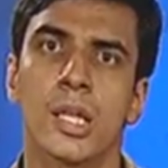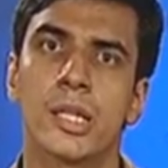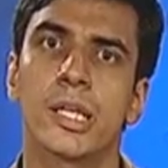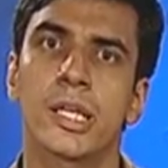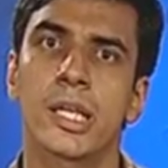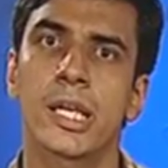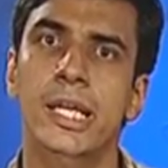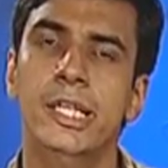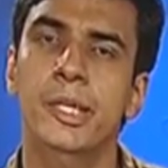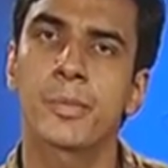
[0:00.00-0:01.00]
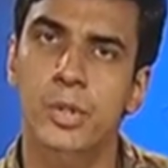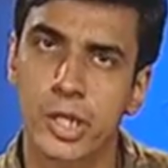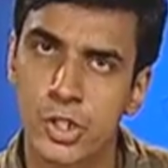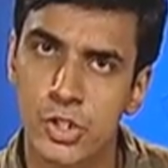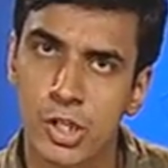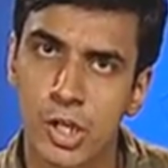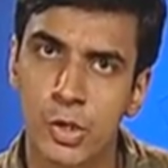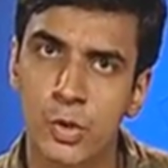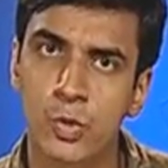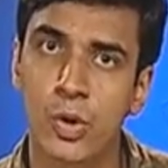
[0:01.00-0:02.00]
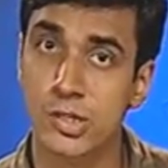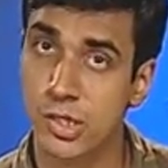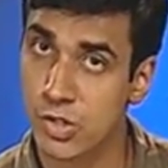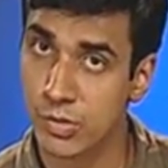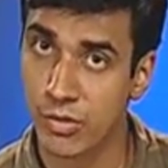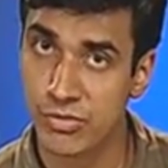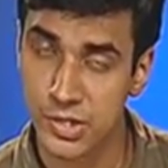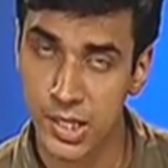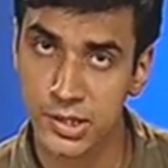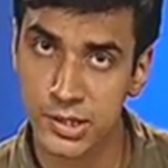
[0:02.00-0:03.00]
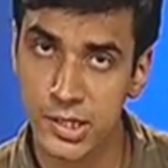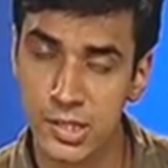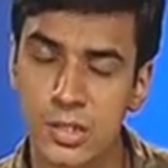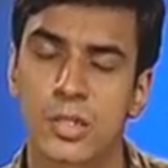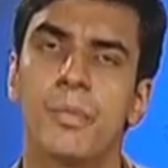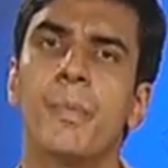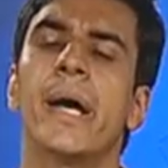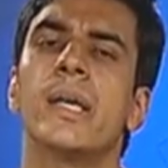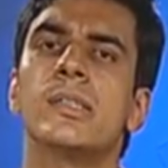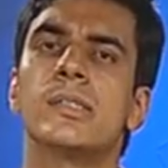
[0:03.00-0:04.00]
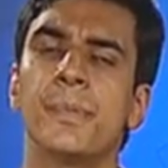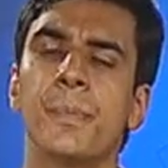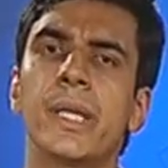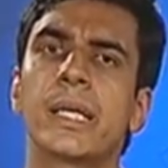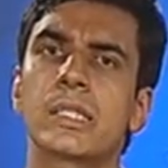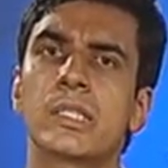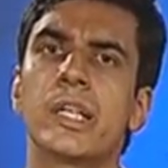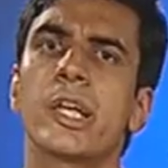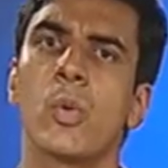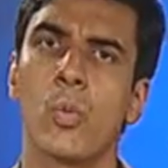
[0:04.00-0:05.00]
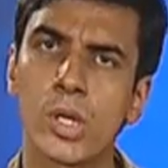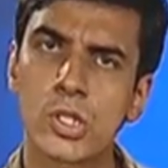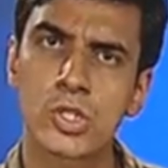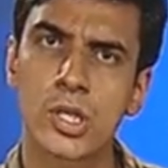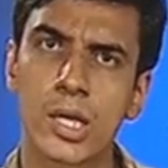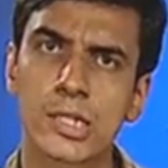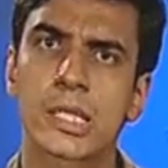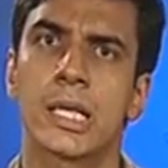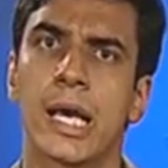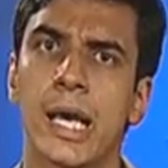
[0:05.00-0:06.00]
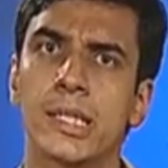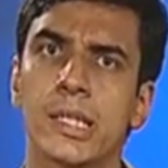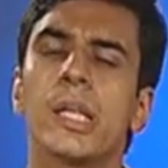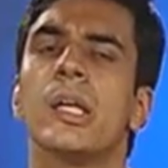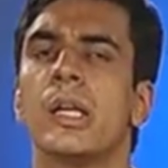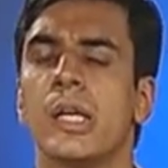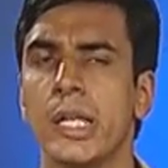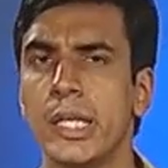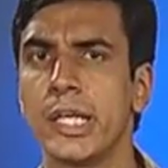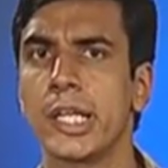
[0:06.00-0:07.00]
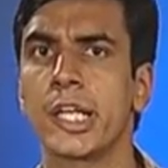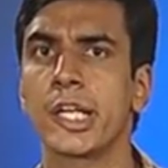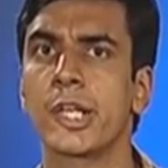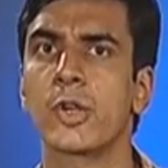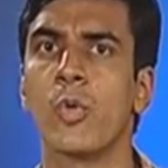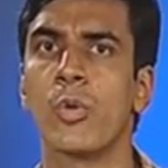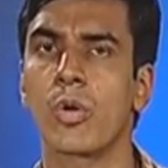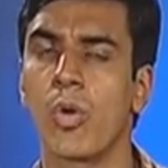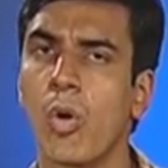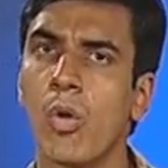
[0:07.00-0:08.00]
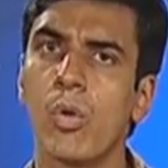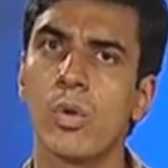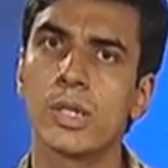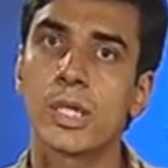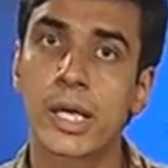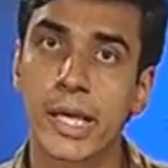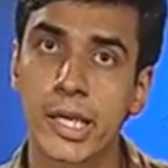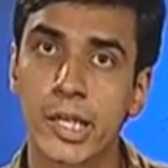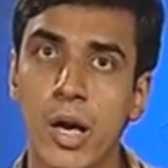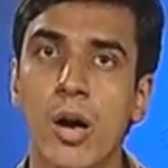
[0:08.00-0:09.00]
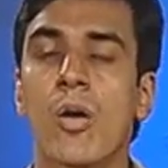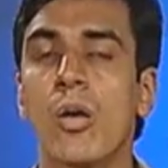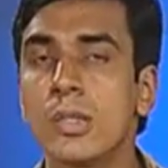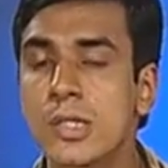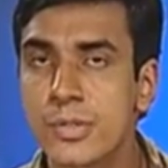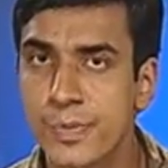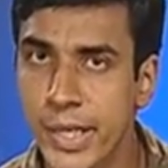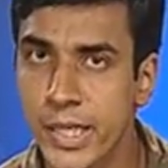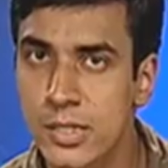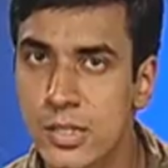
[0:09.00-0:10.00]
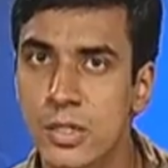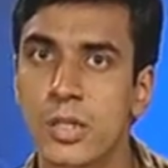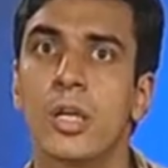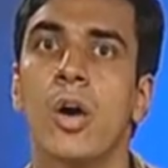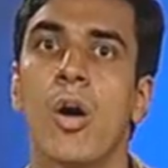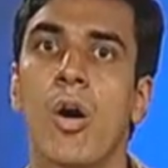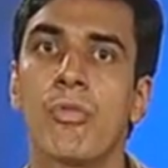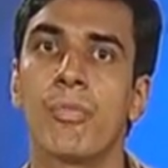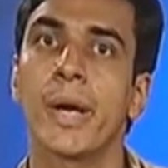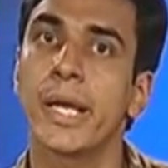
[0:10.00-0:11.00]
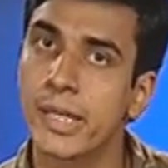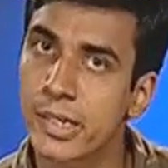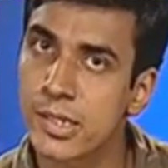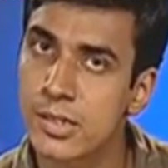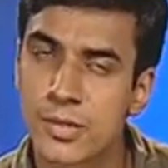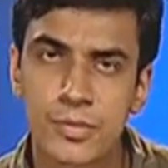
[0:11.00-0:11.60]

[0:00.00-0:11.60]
the electric potential due to a system of charges by simply considering one charge and then integrating it over all the area or the space of my interest.